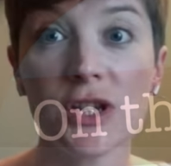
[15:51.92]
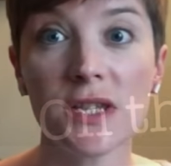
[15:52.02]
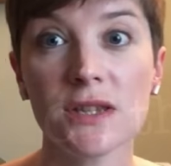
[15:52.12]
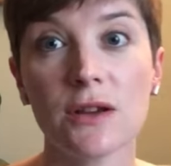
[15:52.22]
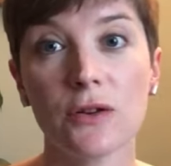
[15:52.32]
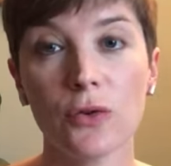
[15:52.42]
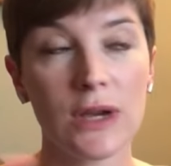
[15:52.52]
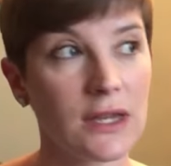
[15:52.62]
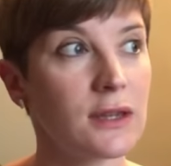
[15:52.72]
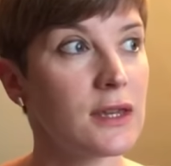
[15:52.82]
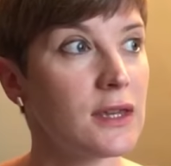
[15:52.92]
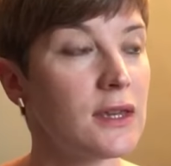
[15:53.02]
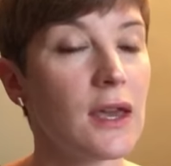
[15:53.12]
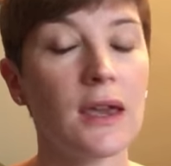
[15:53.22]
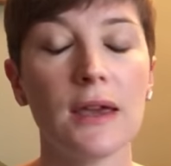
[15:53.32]
just
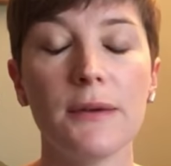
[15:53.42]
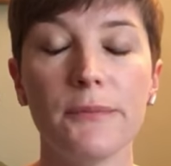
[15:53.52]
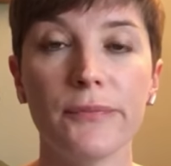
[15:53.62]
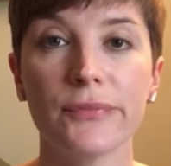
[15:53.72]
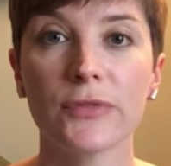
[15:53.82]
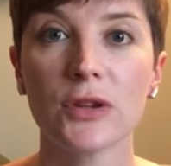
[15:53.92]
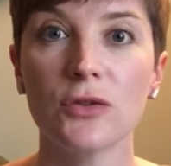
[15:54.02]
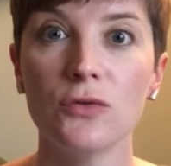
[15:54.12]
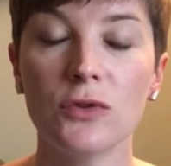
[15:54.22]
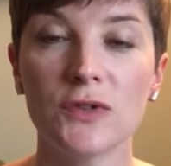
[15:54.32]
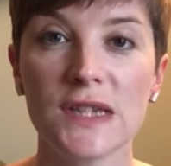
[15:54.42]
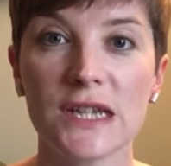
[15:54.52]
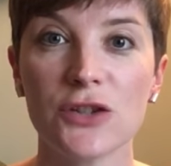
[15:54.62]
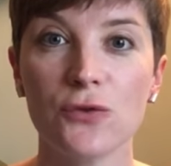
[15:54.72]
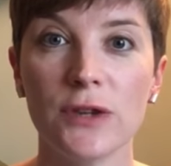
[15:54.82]
quickly go on
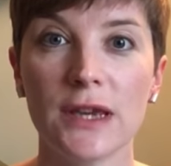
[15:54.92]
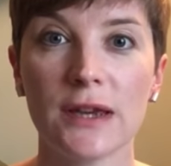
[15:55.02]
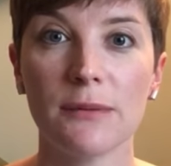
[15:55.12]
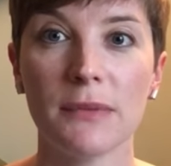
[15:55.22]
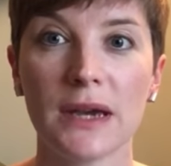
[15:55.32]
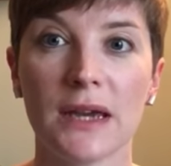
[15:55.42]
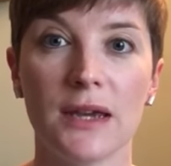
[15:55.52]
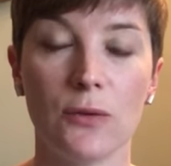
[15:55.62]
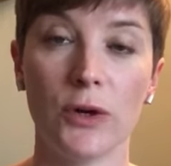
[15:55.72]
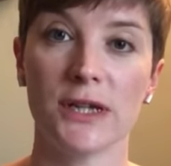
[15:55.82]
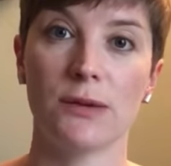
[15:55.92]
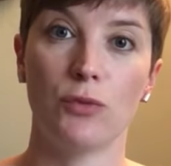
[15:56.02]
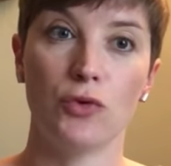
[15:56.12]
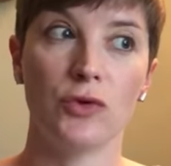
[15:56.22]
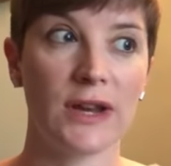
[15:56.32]
to show you my works in
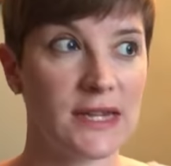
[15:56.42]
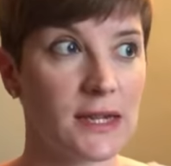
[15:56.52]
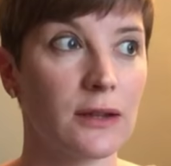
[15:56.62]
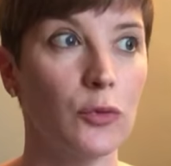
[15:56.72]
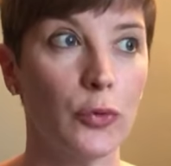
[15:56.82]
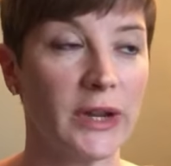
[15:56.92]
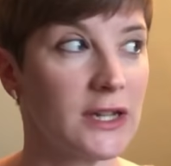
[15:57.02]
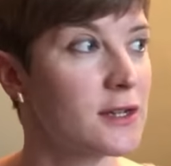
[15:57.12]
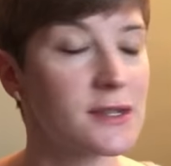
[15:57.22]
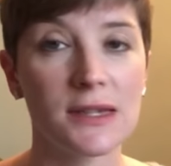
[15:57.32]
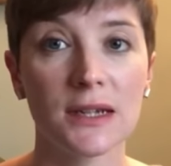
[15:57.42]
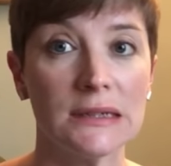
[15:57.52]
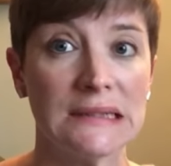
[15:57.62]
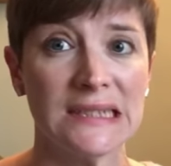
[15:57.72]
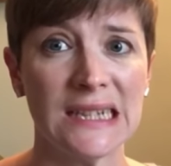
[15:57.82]
progress at the moment because
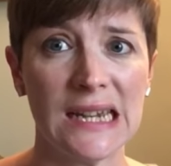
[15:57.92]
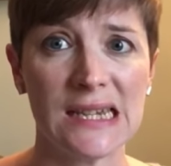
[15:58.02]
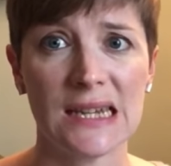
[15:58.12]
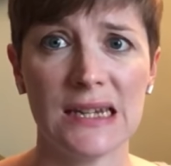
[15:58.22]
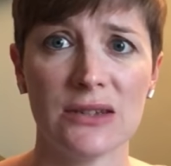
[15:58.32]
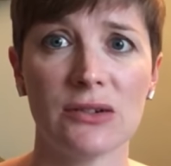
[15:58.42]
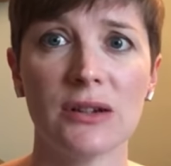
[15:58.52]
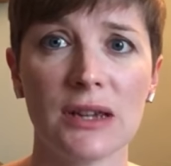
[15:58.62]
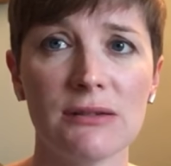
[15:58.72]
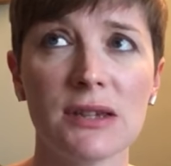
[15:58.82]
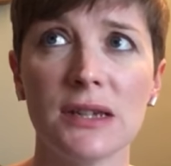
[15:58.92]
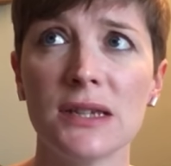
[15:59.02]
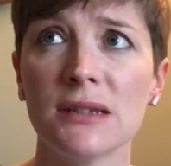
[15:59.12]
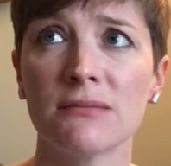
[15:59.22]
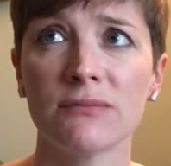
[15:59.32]
it's getting dark
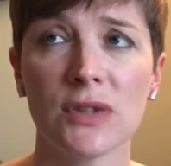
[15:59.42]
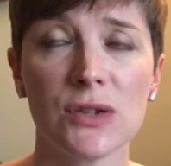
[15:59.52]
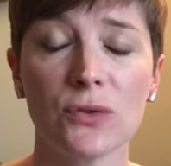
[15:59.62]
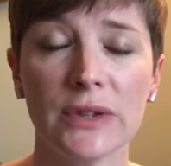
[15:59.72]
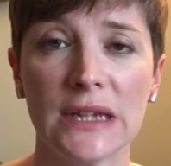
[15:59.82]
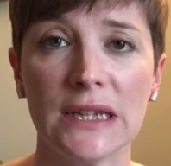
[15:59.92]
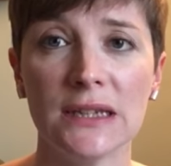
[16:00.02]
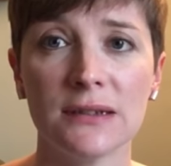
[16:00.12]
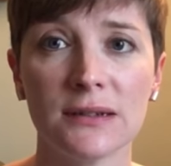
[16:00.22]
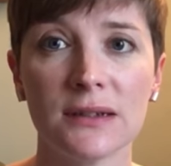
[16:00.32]
outside. It's only